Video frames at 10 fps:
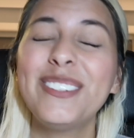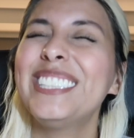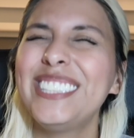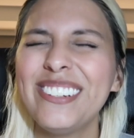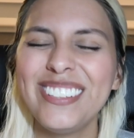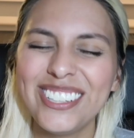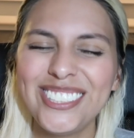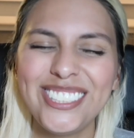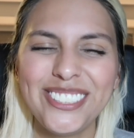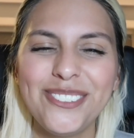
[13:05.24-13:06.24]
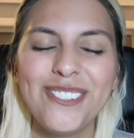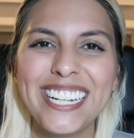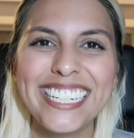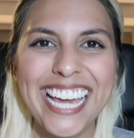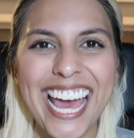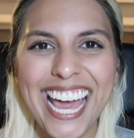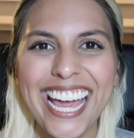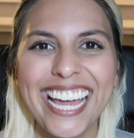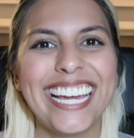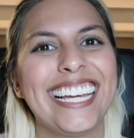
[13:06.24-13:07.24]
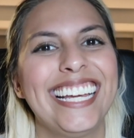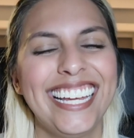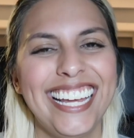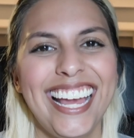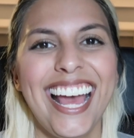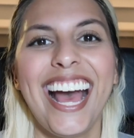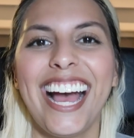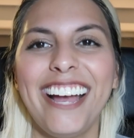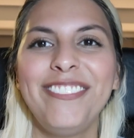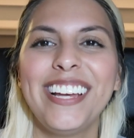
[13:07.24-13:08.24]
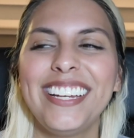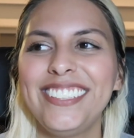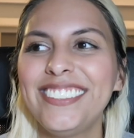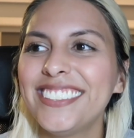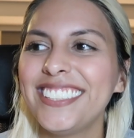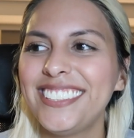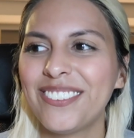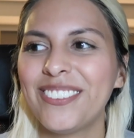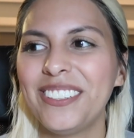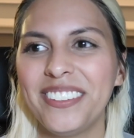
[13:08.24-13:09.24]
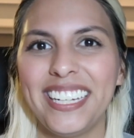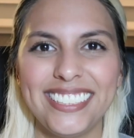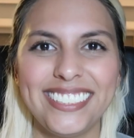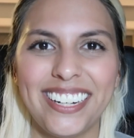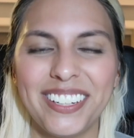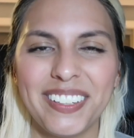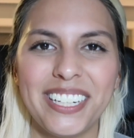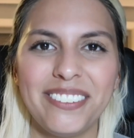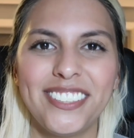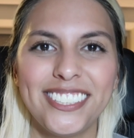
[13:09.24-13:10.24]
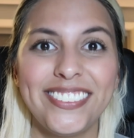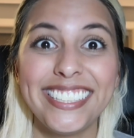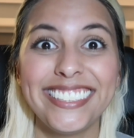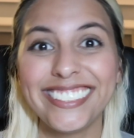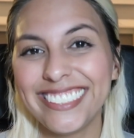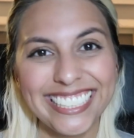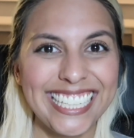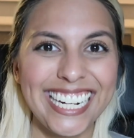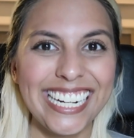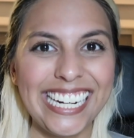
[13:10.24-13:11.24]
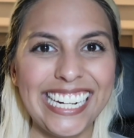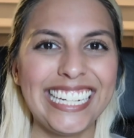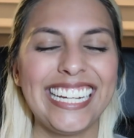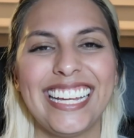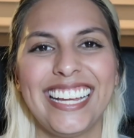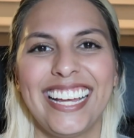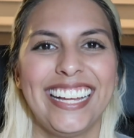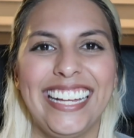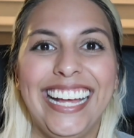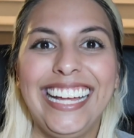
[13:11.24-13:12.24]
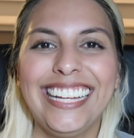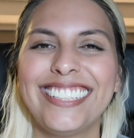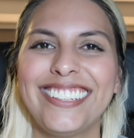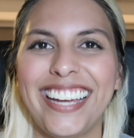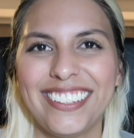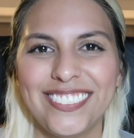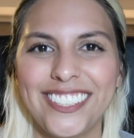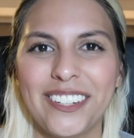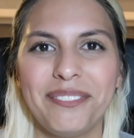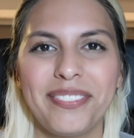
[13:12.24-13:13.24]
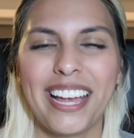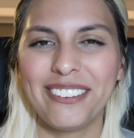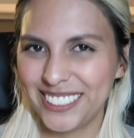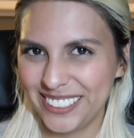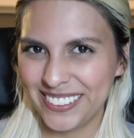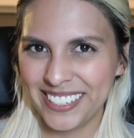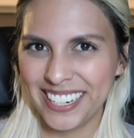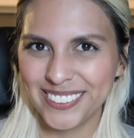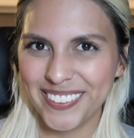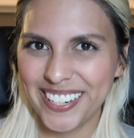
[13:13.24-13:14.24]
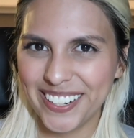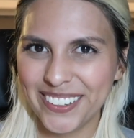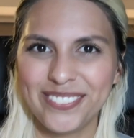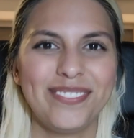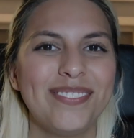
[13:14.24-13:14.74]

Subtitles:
We're so close to 1K. I'm not usually someone who likes to talk about numbers, but it's so exciting. Okay, so I will see you in the next video.